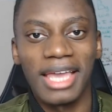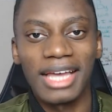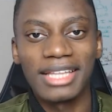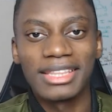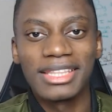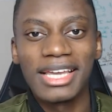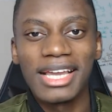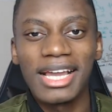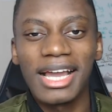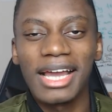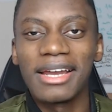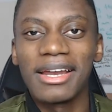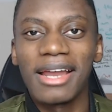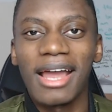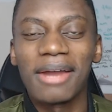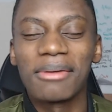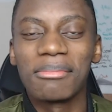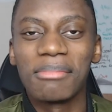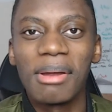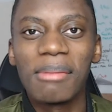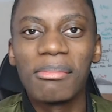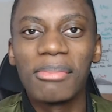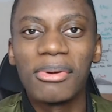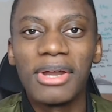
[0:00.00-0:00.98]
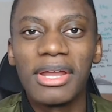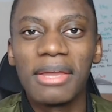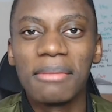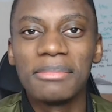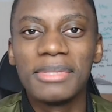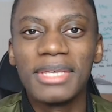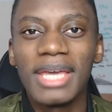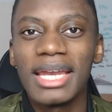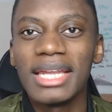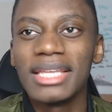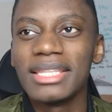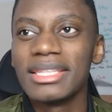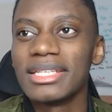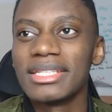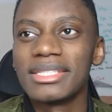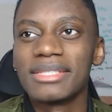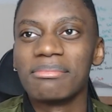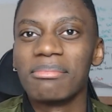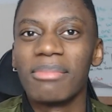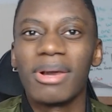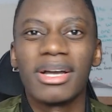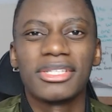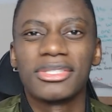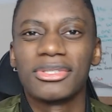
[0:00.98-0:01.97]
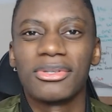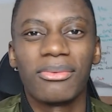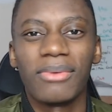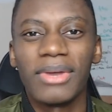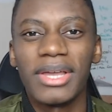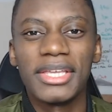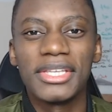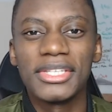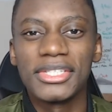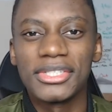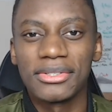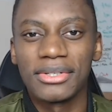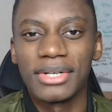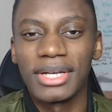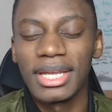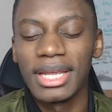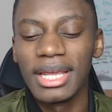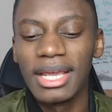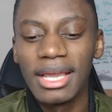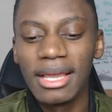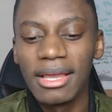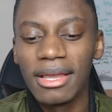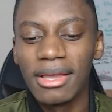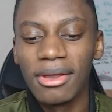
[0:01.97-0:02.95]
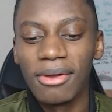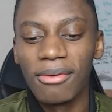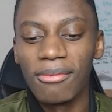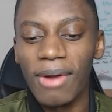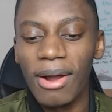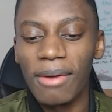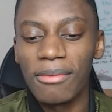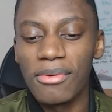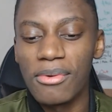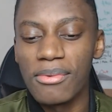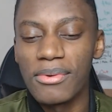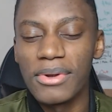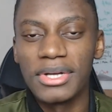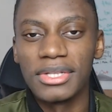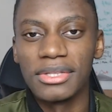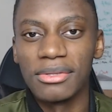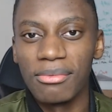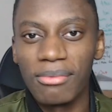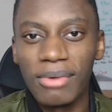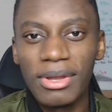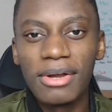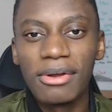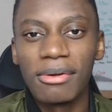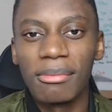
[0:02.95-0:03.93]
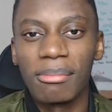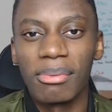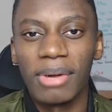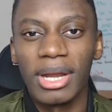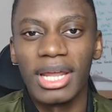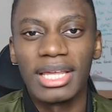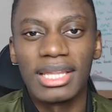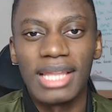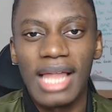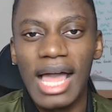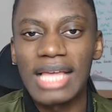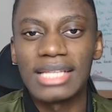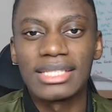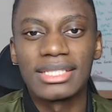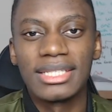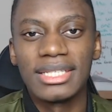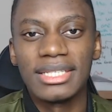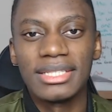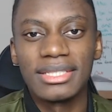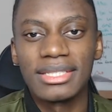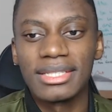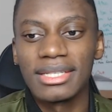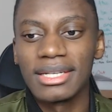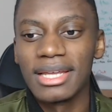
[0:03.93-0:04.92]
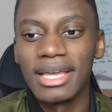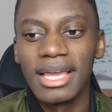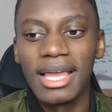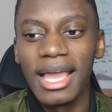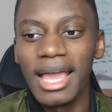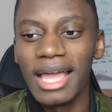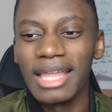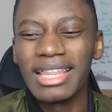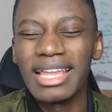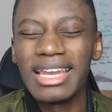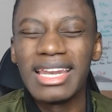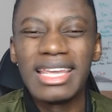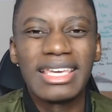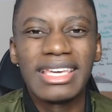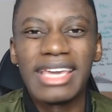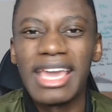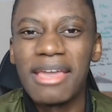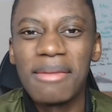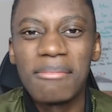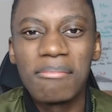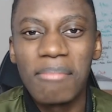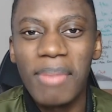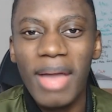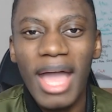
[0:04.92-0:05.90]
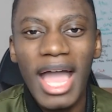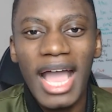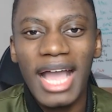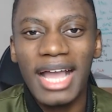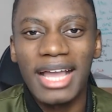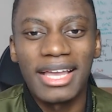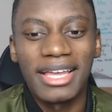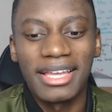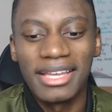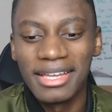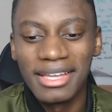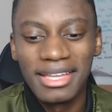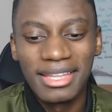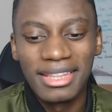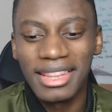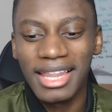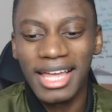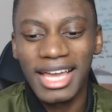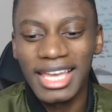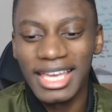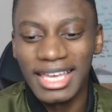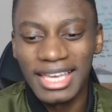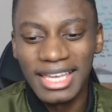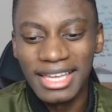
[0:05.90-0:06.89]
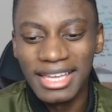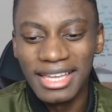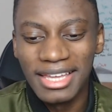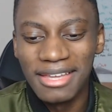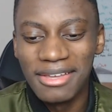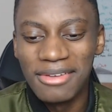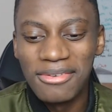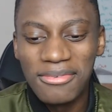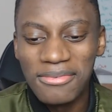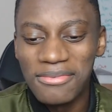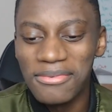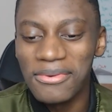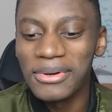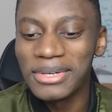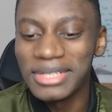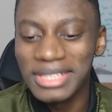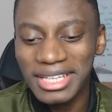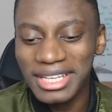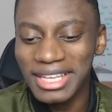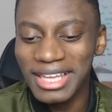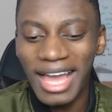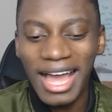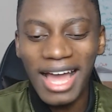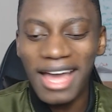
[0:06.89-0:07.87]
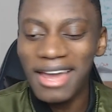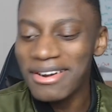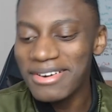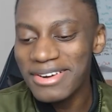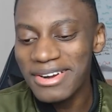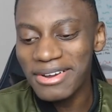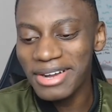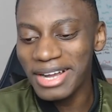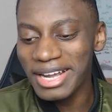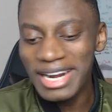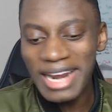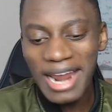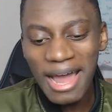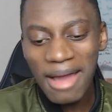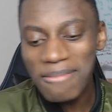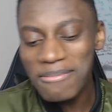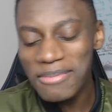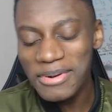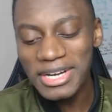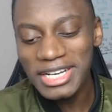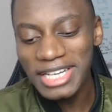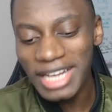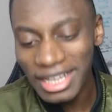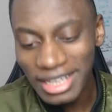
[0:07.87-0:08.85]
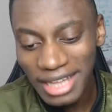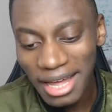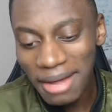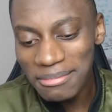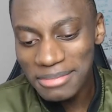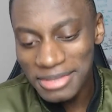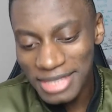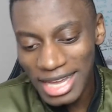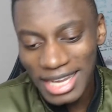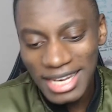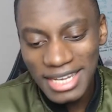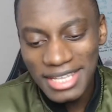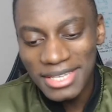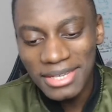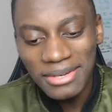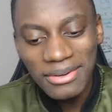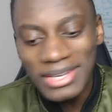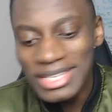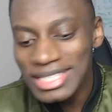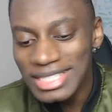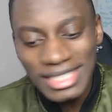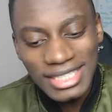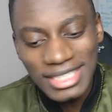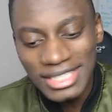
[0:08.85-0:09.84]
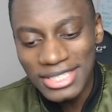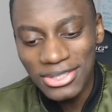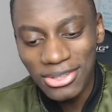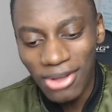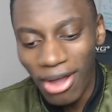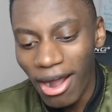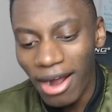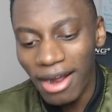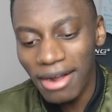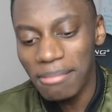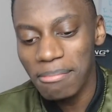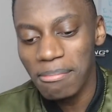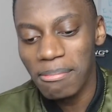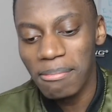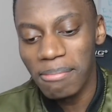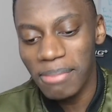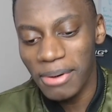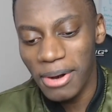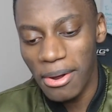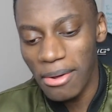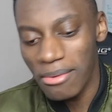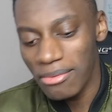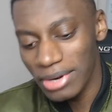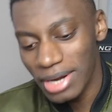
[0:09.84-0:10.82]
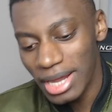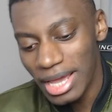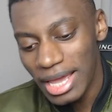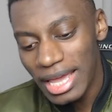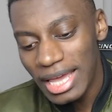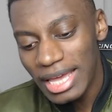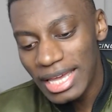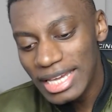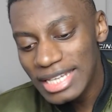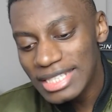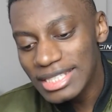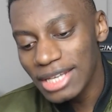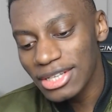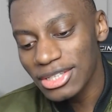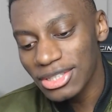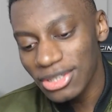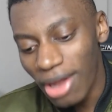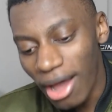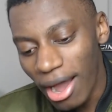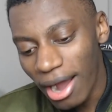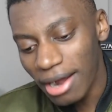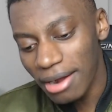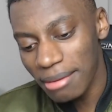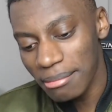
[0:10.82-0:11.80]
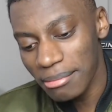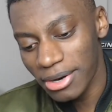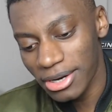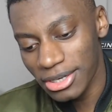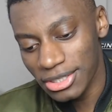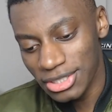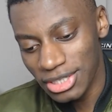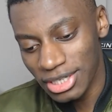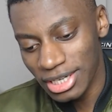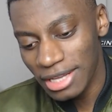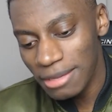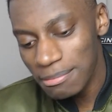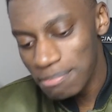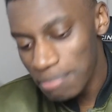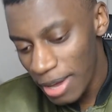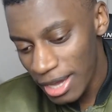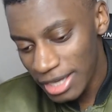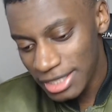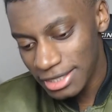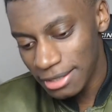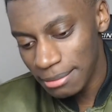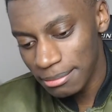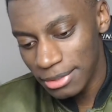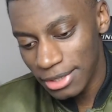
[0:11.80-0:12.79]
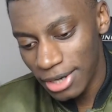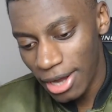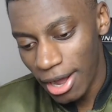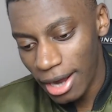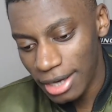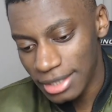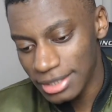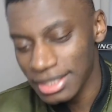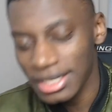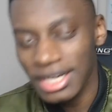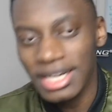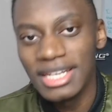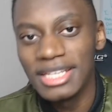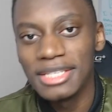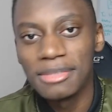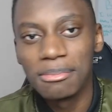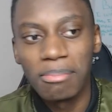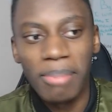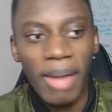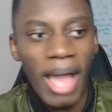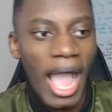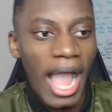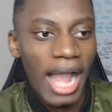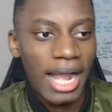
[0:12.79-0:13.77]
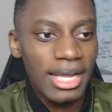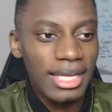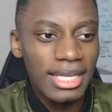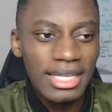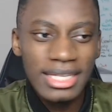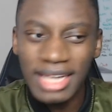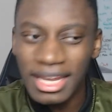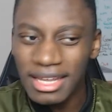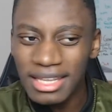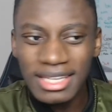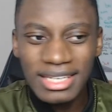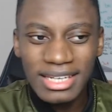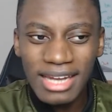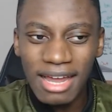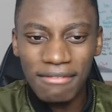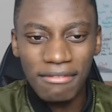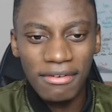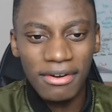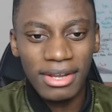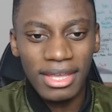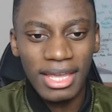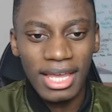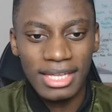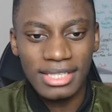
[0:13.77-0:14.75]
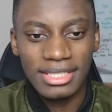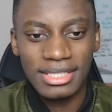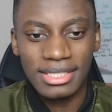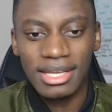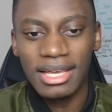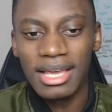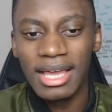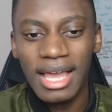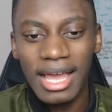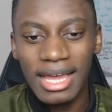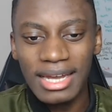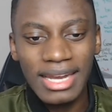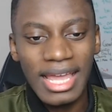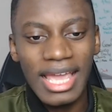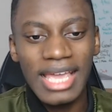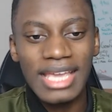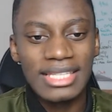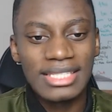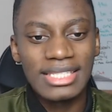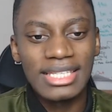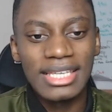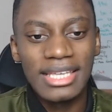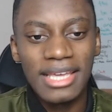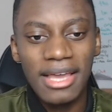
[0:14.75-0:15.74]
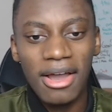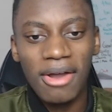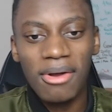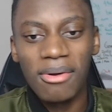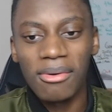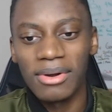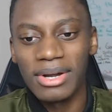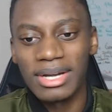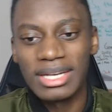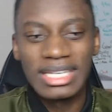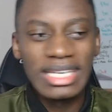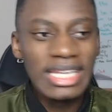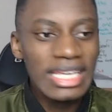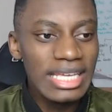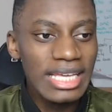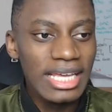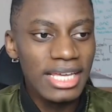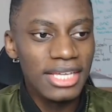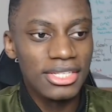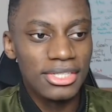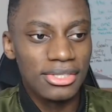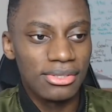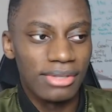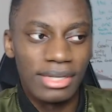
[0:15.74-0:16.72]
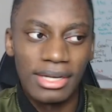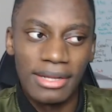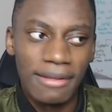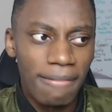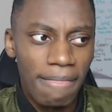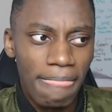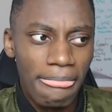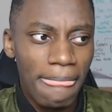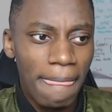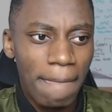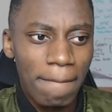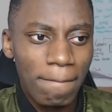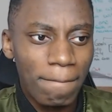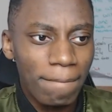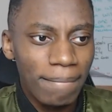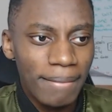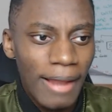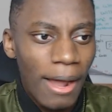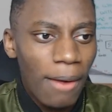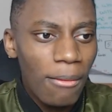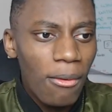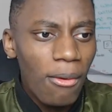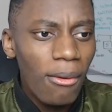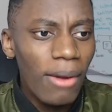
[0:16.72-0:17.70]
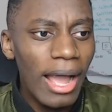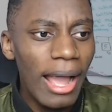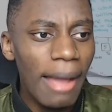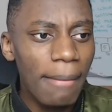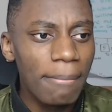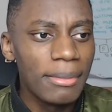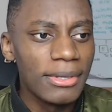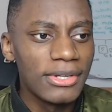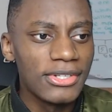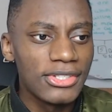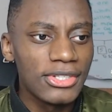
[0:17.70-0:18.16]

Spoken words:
I think I remember him getting this muscle injury while we were in the winter break last season. And then he came back. I don't know, Gnabry, I'm telling you, he's just knock prone. He's a knock merchant. He picks up knocks and then he's back. He never gets an ACL or a knee injury. That won't happen.